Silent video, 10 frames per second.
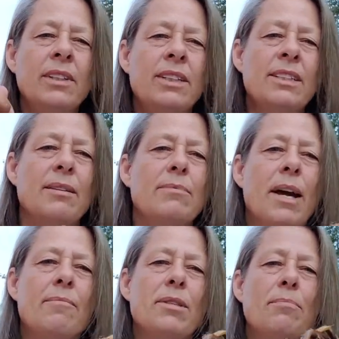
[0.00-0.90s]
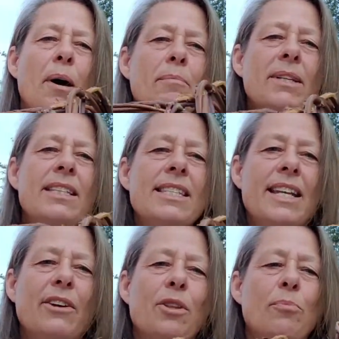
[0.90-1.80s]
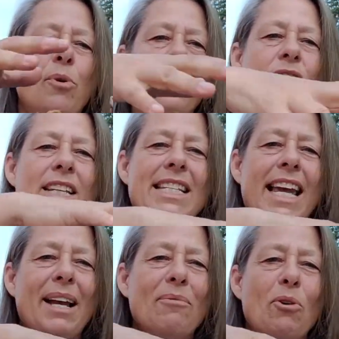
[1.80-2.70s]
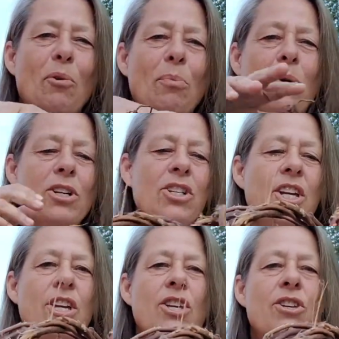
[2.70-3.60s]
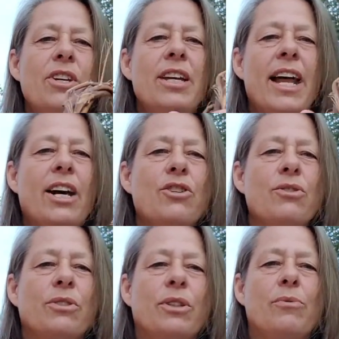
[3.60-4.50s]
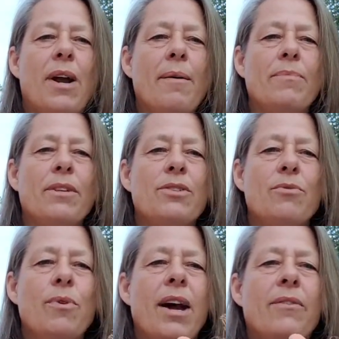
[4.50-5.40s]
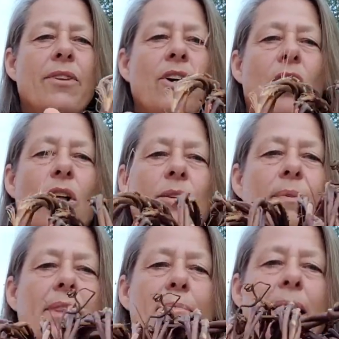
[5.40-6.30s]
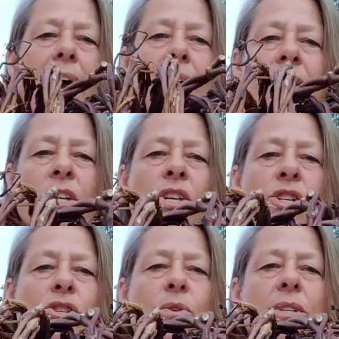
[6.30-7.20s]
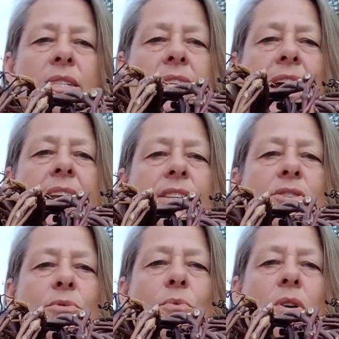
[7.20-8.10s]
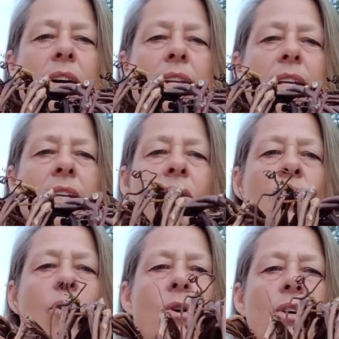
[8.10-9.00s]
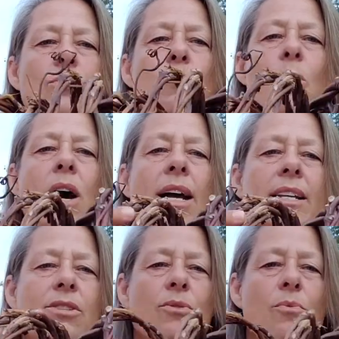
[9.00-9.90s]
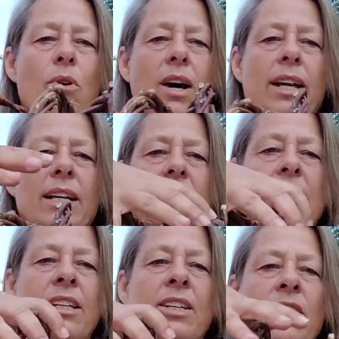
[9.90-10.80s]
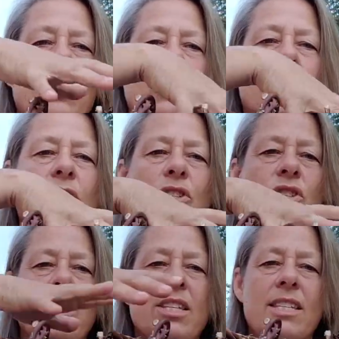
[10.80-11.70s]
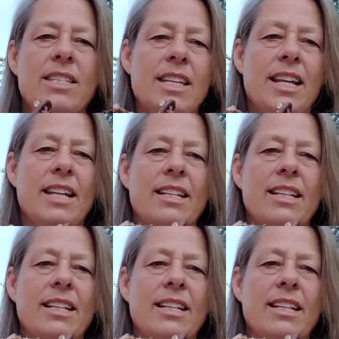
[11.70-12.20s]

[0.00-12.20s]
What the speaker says: sometimes the pumpkins sit out on the porch and they take up the whole porch. You can actually wrap this around the column at the back. So as tight as you want it, or as wide as you want it, you can just sit it